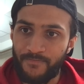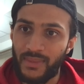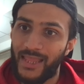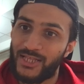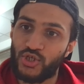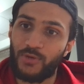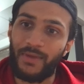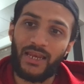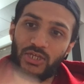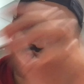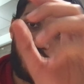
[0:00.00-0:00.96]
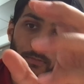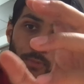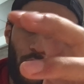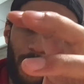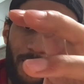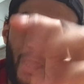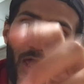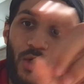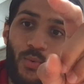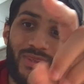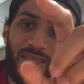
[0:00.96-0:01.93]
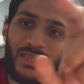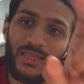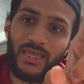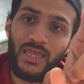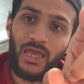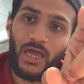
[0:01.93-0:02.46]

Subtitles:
That's going to be any sort of polyp within the